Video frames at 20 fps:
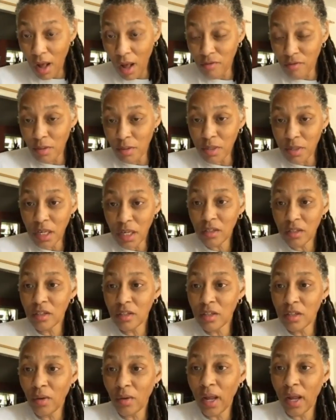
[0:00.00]
from 6
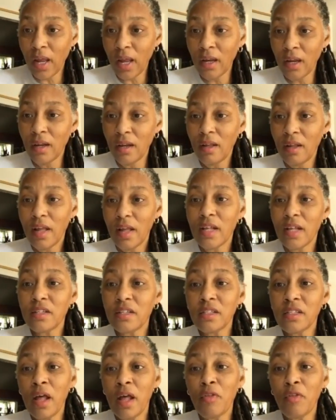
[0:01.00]
until 8 in
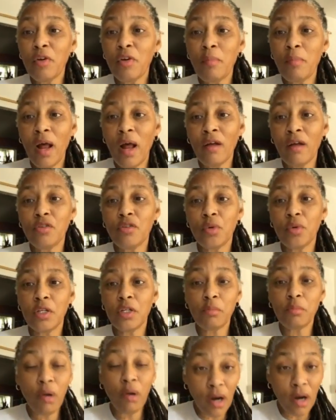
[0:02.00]
Southern Boundaries
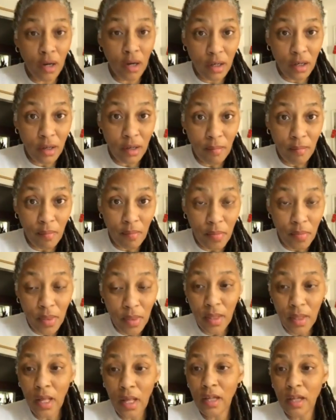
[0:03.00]
Park.
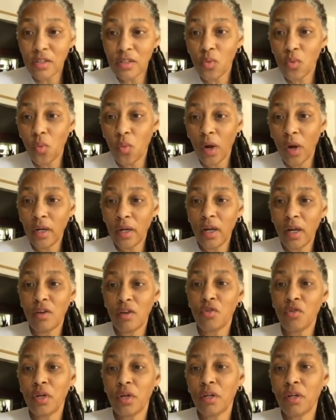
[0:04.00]
That's
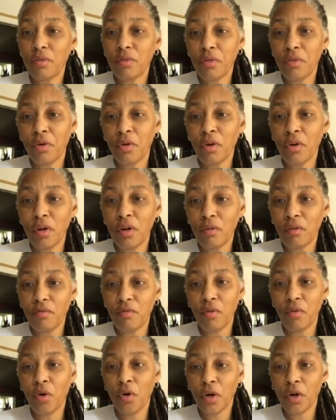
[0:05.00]
100 Third
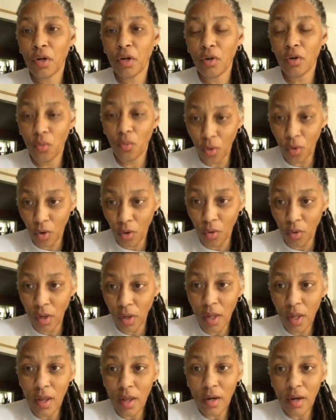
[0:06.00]
Fork Road.
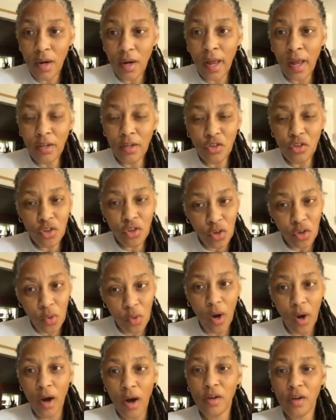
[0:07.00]
Not too
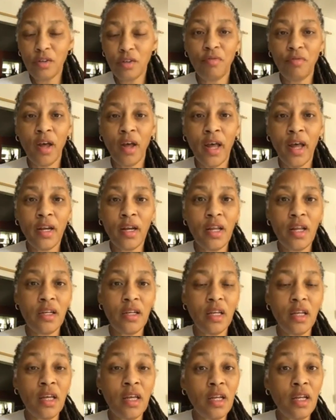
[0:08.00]
hard to find. It
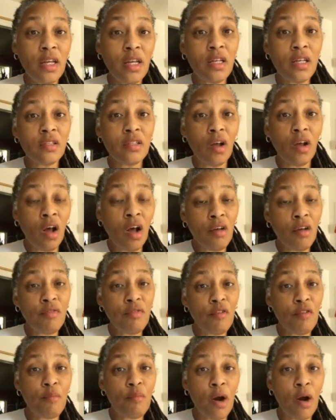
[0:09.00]
is off
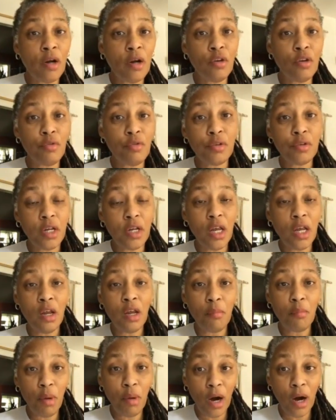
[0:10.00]
of Martin Luther
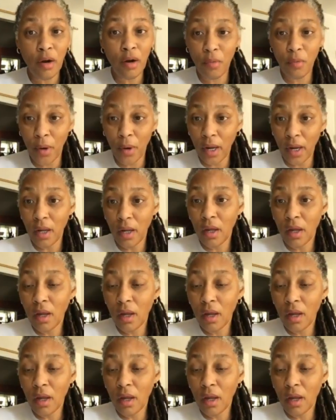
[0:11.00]
King Parkway.